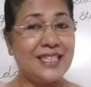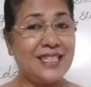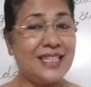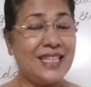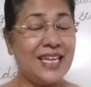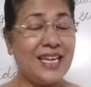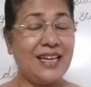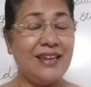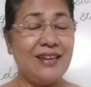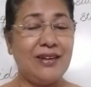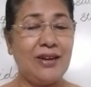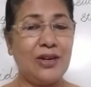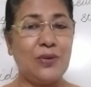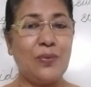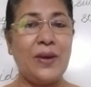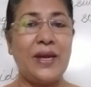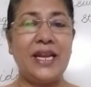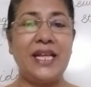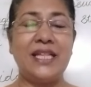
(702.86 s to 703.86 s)
thick, not
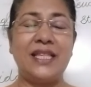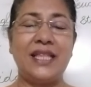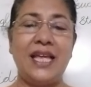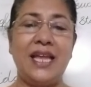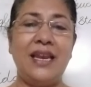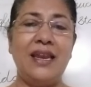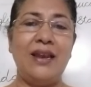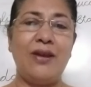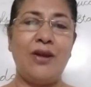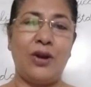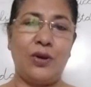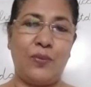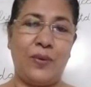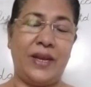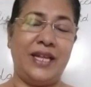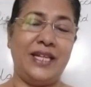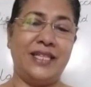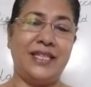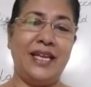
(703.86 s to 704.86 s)
very thin, not
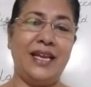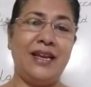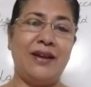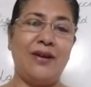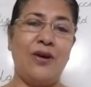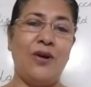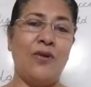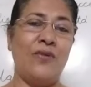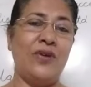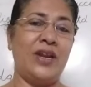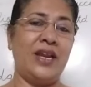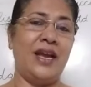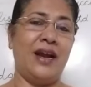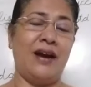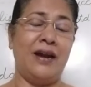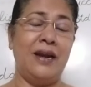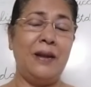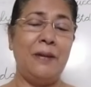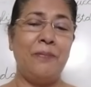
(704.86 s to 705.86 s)
very thick or very
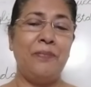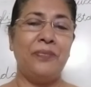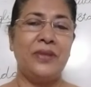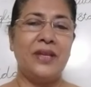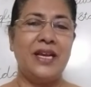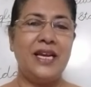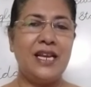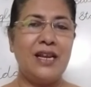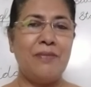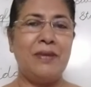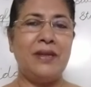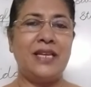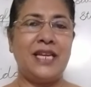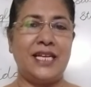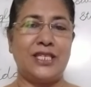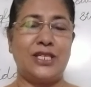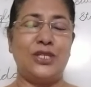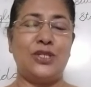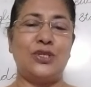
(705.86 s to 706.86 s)
hard. It will be
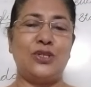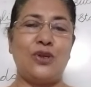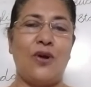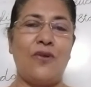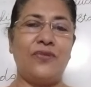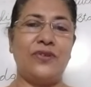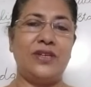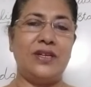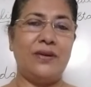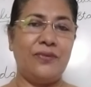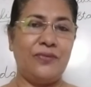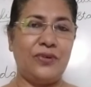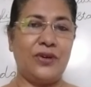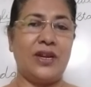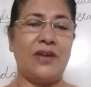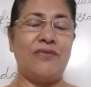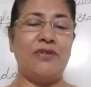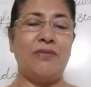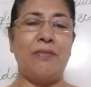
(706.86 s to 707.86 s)
nice and soft for
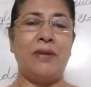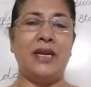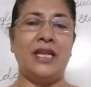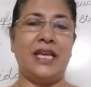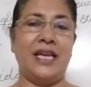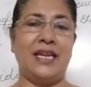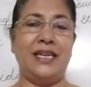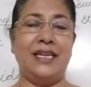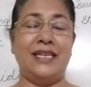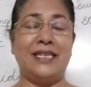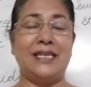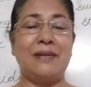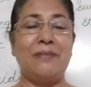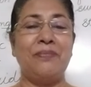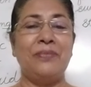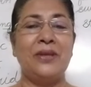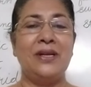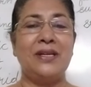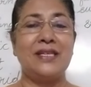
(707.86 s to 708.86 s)
everybody can eat.
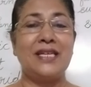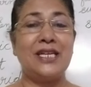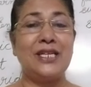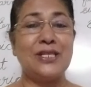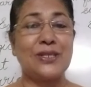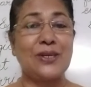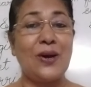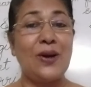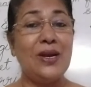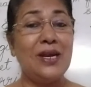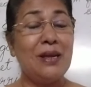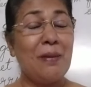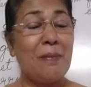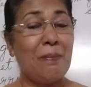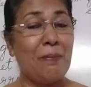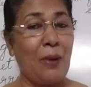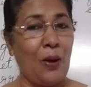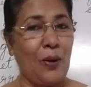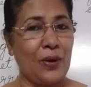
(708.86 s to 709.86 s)
That is called
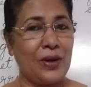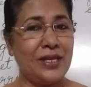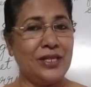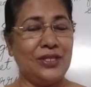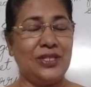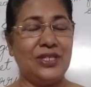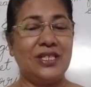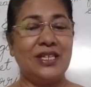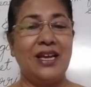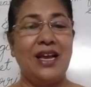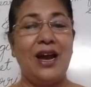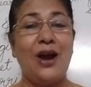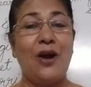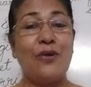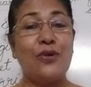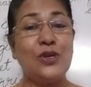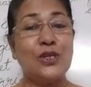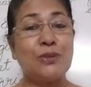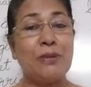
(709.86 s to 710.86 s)
porridge.
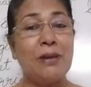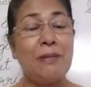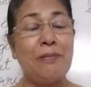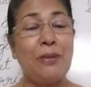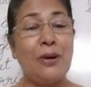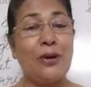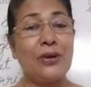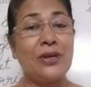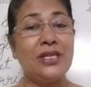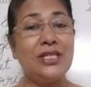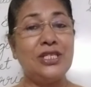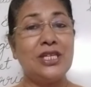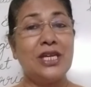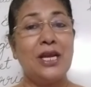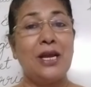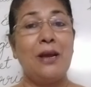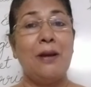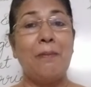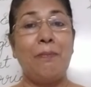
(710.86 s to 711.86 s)
How do you spell porridge?
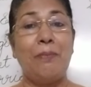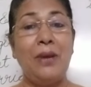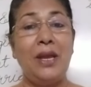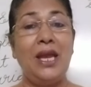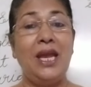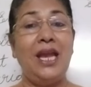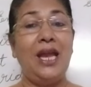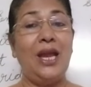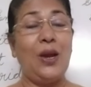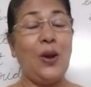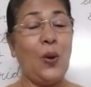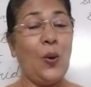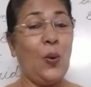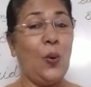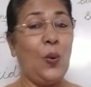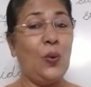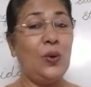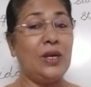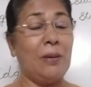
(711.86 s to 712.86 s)

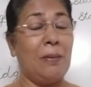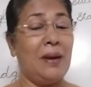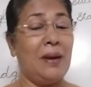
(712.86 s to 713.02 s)
P-O-R-R-I-D-G-E,